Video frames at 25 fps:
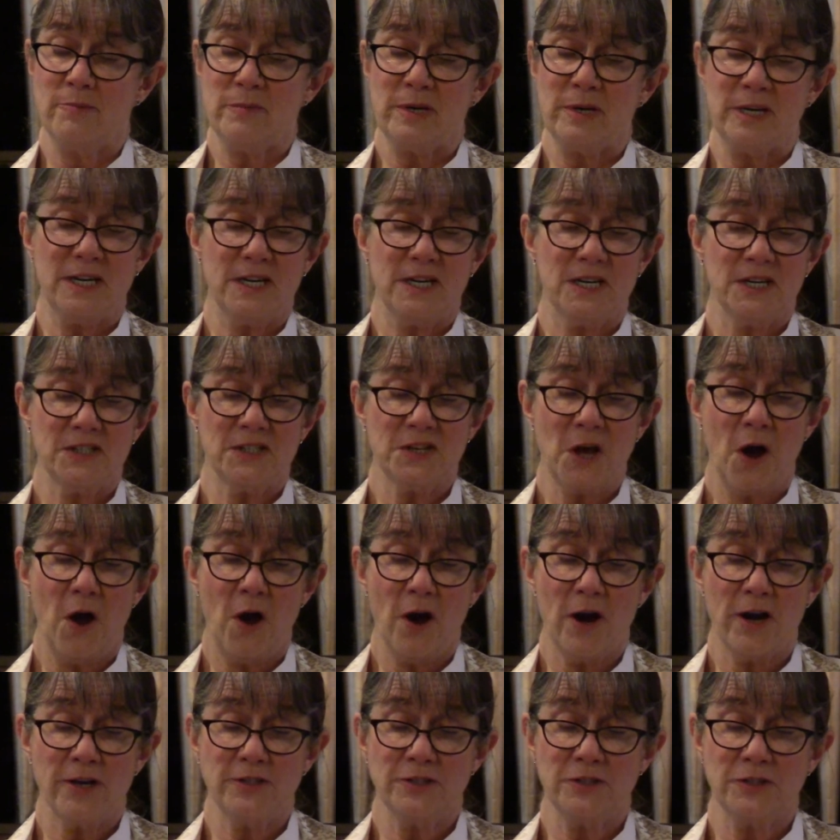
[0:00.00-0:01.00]
but it is
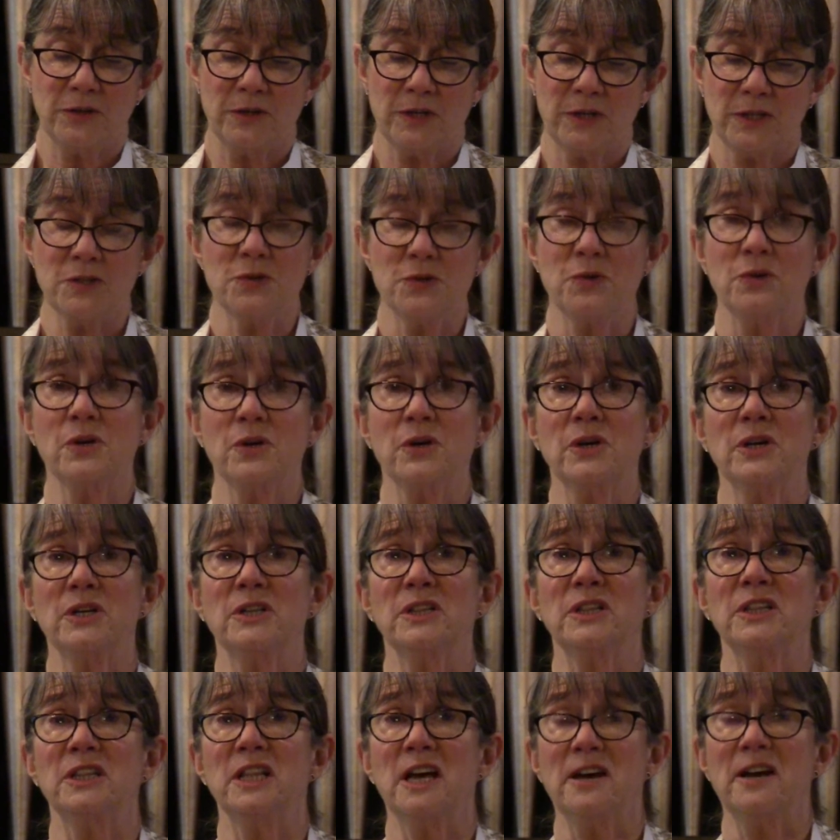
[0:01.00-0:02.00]
hard to
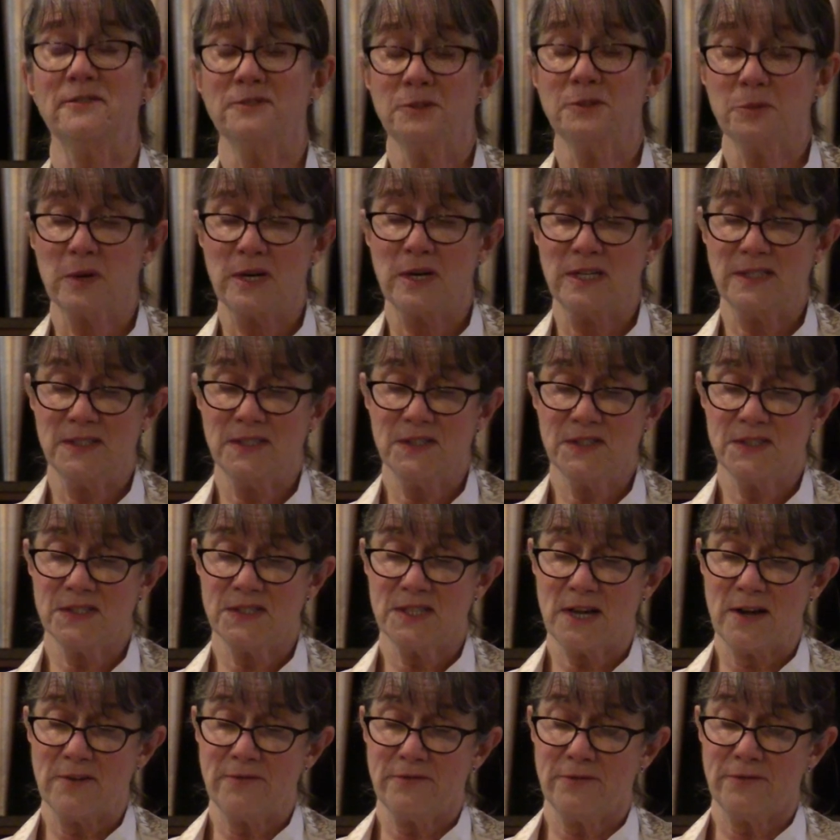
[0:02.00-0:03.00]
ignore loved ones'
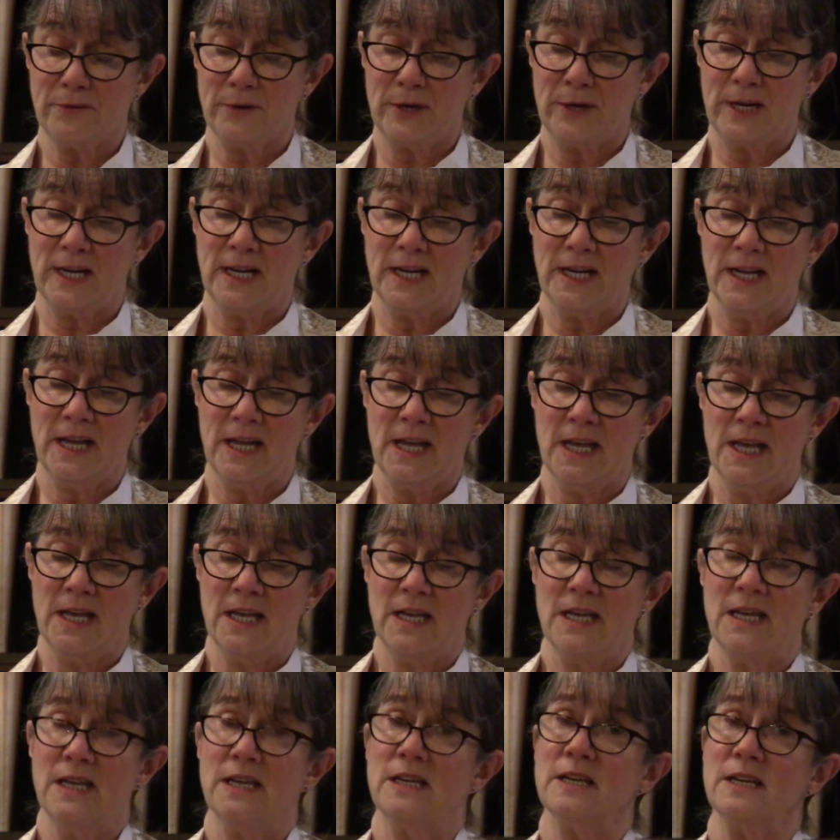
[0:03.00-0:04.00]
suffering
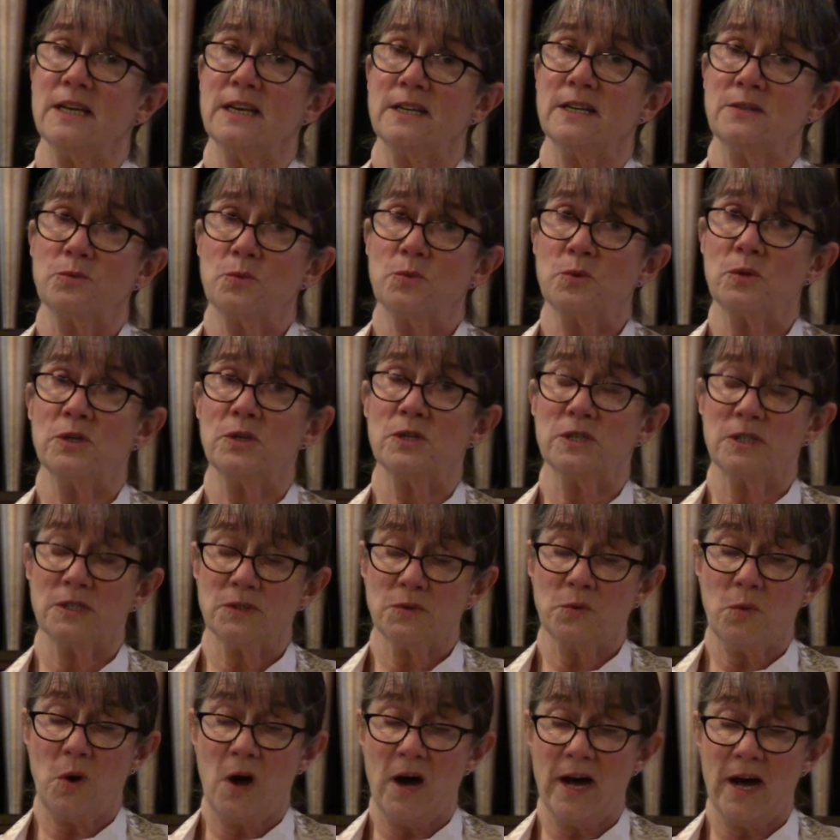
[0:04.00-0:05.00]
and
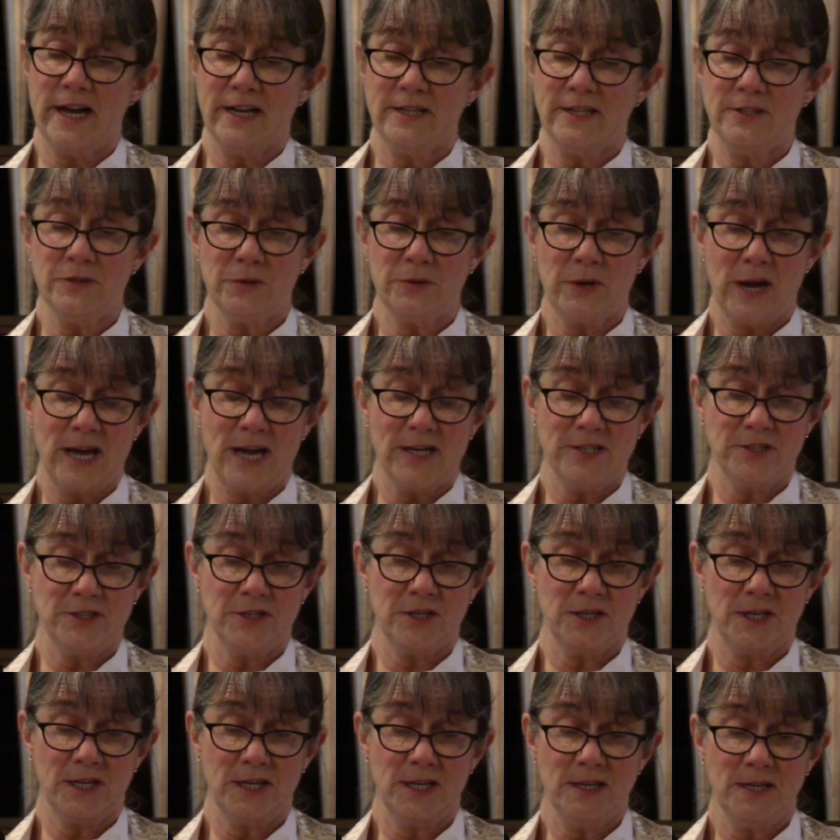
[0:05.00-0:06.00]
worldwide
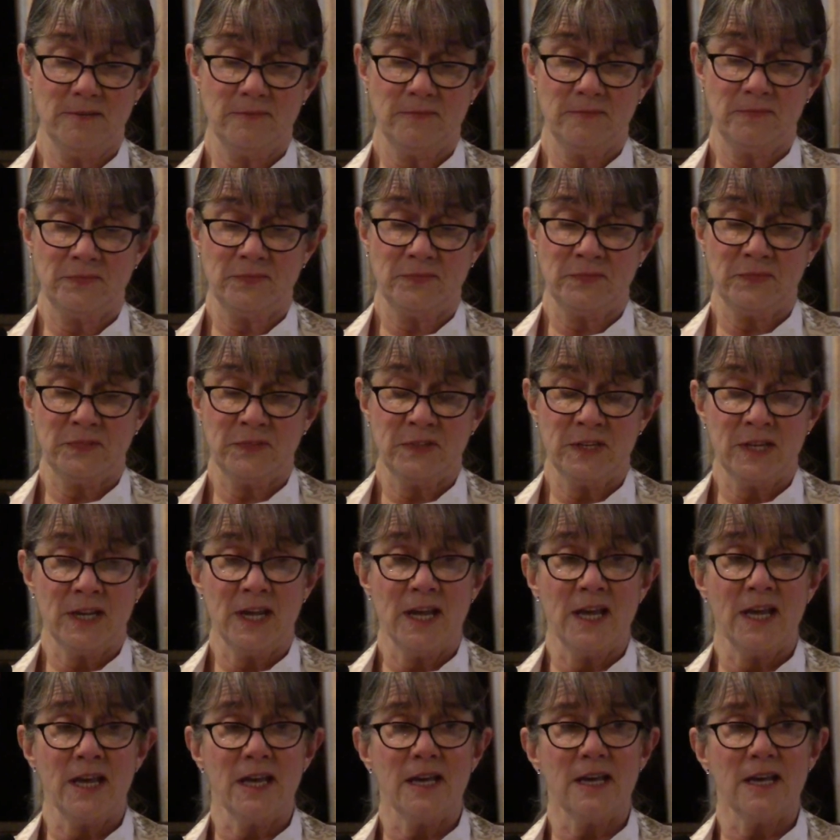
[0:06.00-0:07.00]
tragedy.
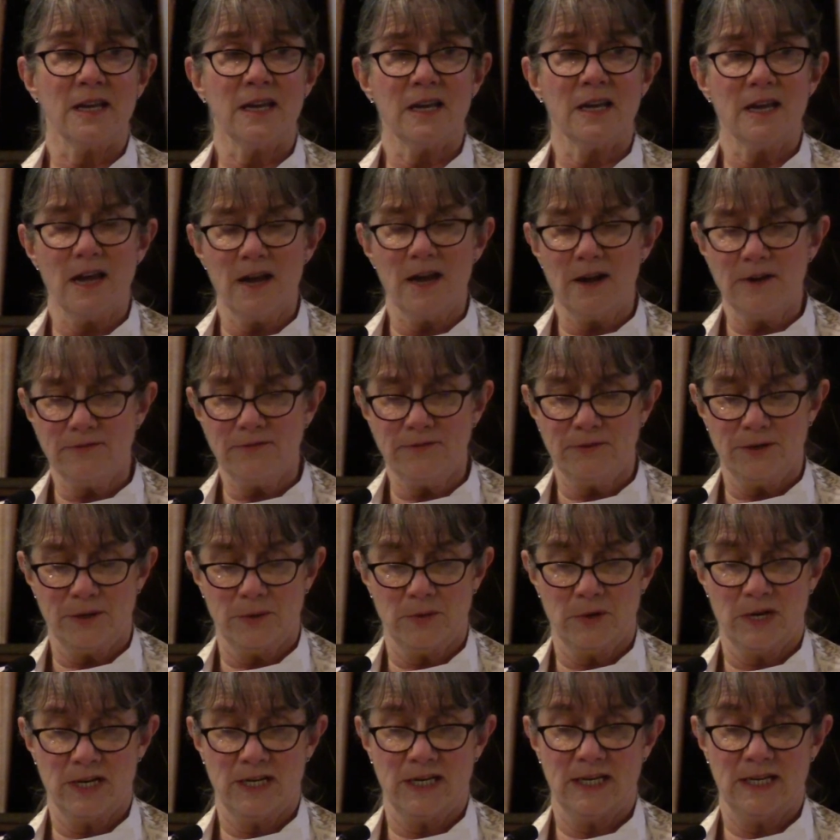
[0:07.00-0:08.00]

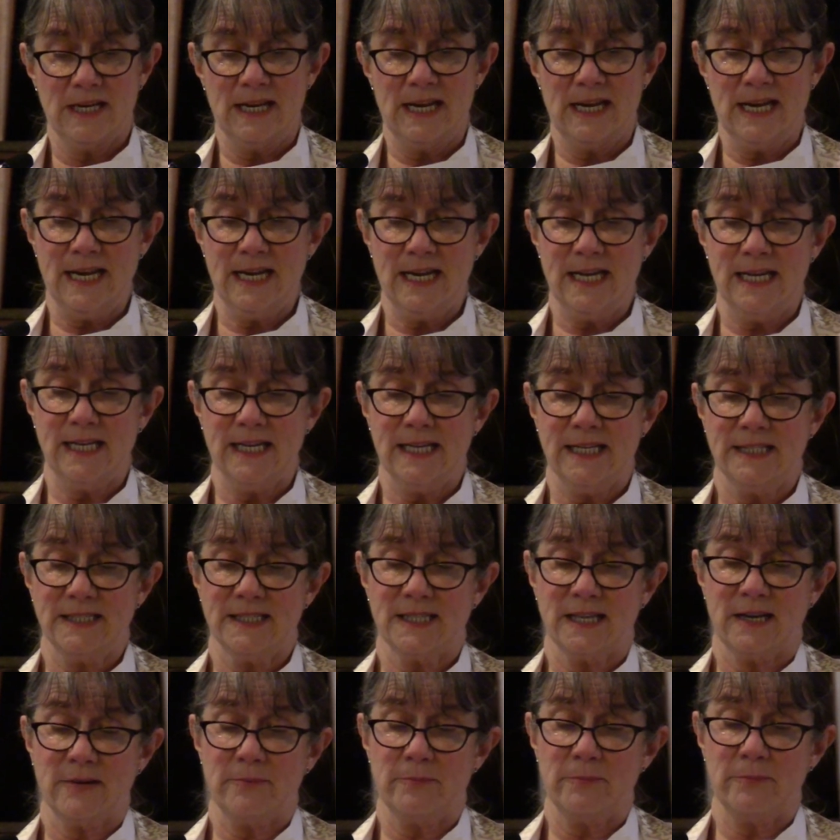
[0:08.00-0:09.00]
Everyone
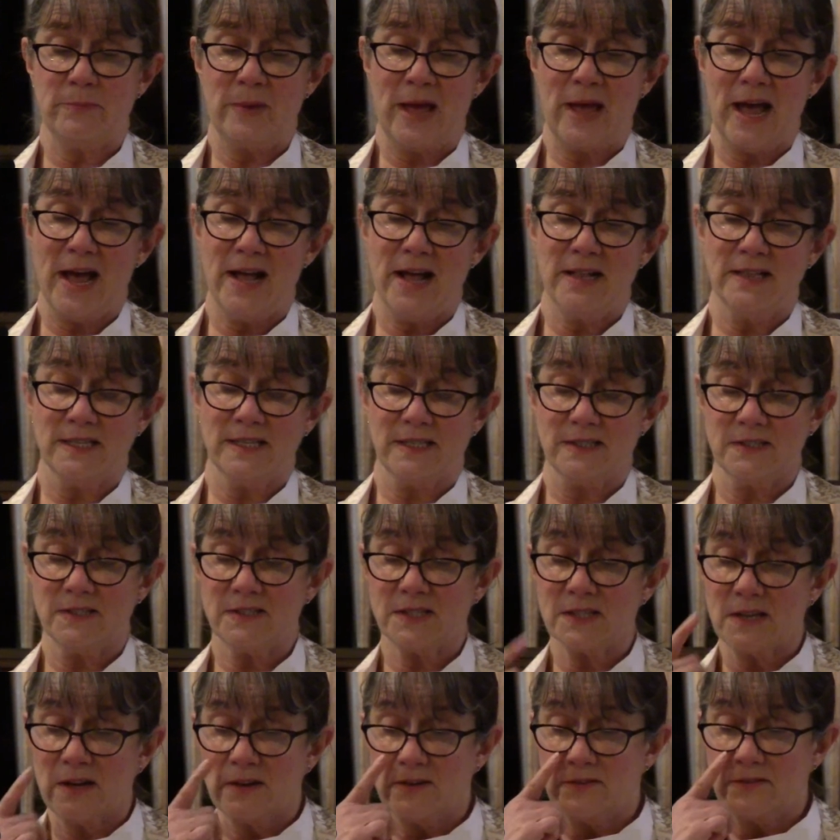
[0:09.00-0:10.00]
needs a
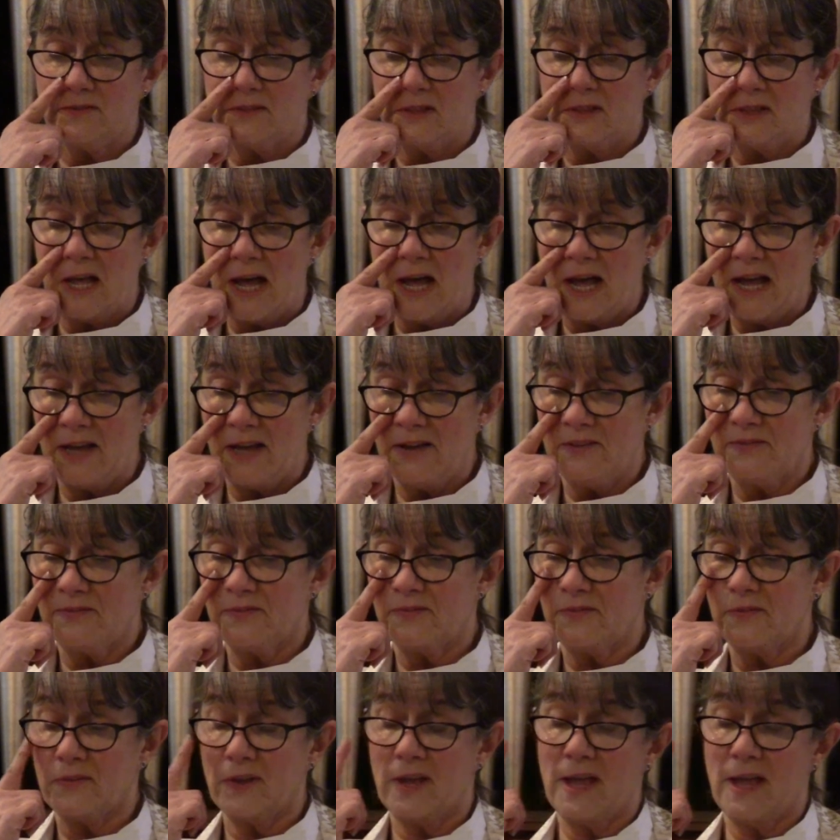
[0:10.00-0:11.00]
balance of life
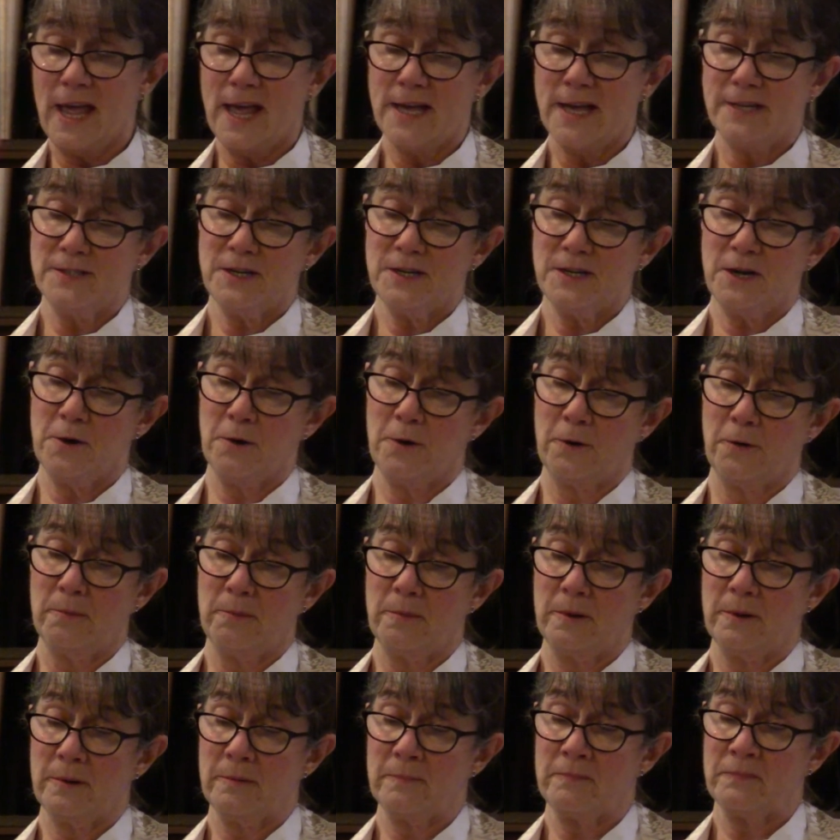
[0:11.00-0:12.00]
and hope.